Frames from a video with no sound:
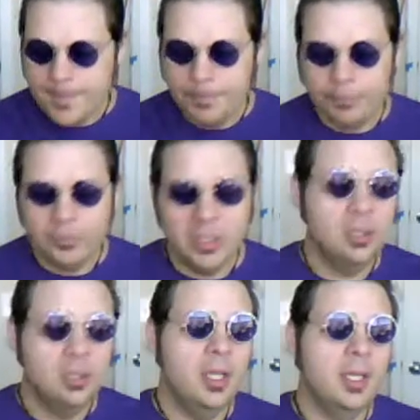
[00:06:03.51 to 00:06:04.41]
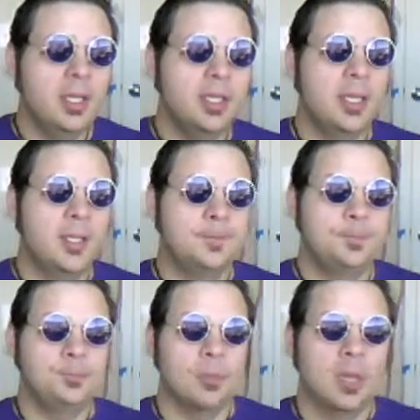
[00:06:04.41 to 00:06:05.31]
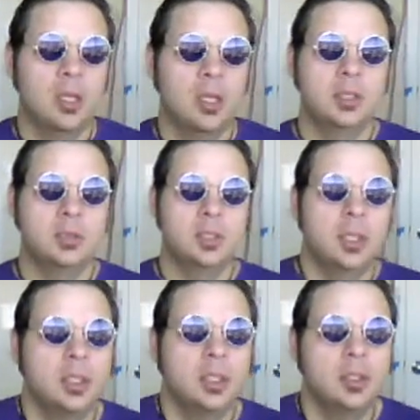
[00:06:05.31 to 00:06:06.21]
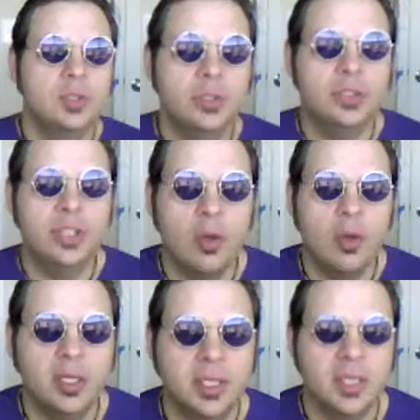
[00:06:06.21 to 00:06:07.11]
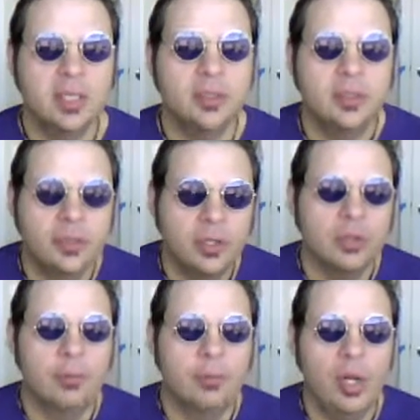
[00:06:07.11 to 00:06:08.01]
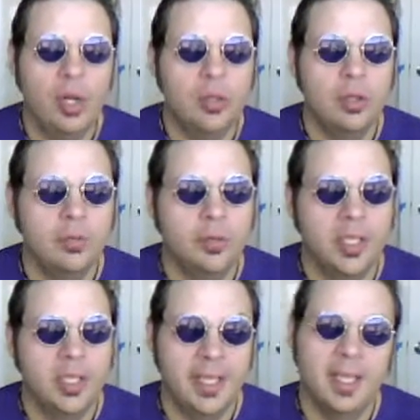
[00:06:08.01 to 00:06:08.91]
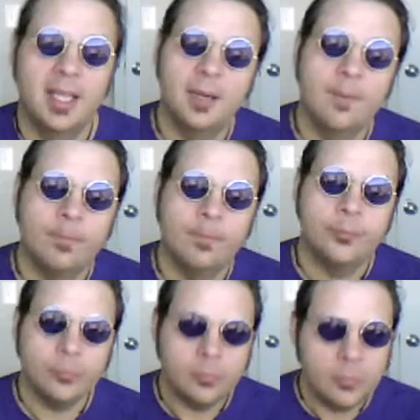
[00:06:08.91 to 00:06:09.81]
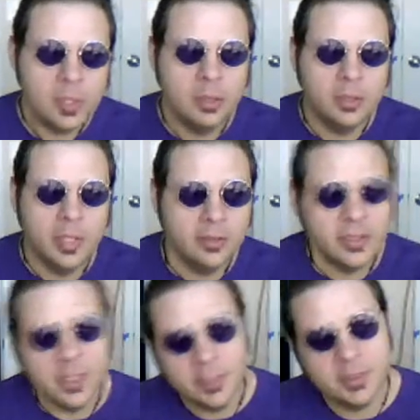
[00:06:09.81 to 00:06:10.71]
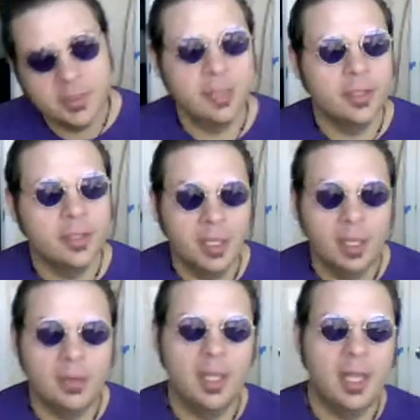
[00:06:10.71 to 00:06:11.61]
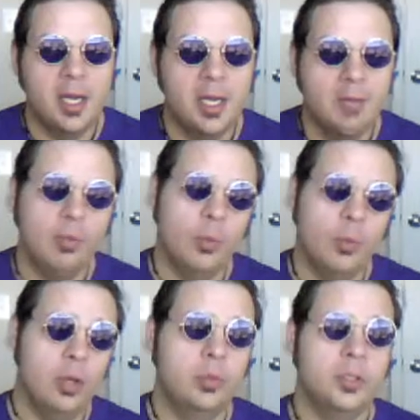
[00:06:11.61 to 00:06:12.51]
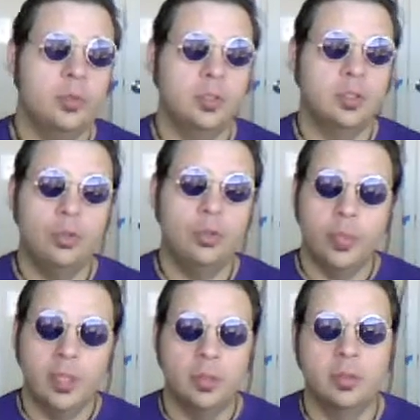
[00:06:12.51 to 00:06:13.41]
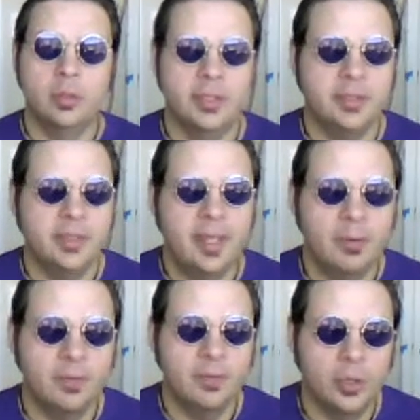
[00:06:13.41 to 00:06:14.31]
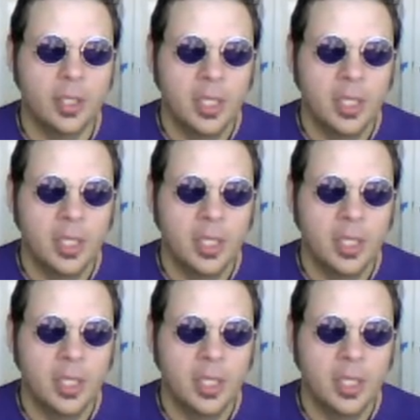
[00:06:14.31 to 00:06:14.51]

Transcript: It looked like as soon as Jake Waters got in there and turned the ball over again, Daniel Sams got in there, and they let him throw, which was a new wrinkle. I didn't see that before.